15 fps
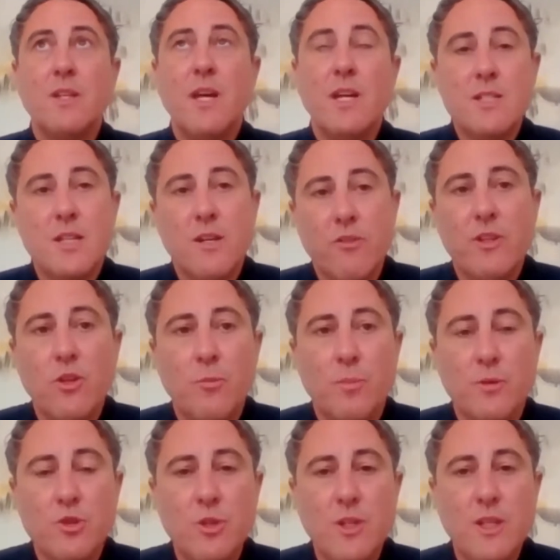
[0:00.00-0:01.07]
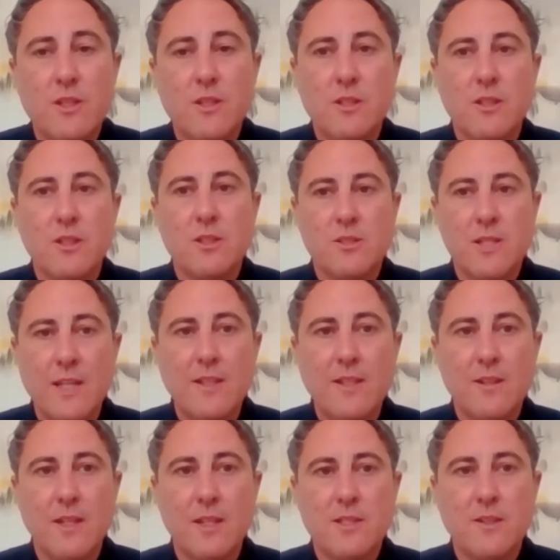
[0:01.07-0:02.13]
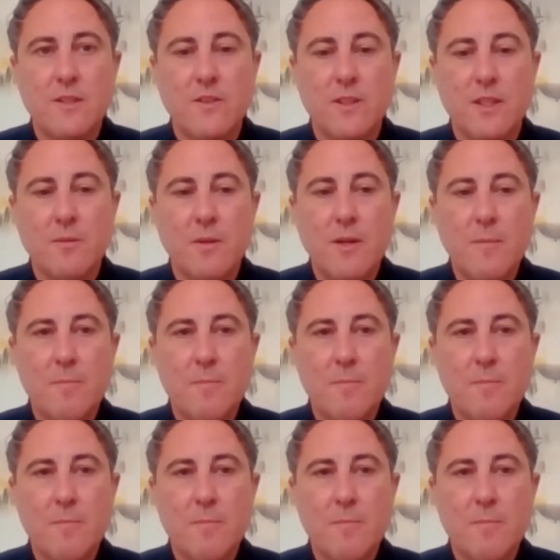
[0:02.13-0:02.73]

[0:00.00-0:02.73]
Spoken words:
is there a real opportunity here to try to do things differently,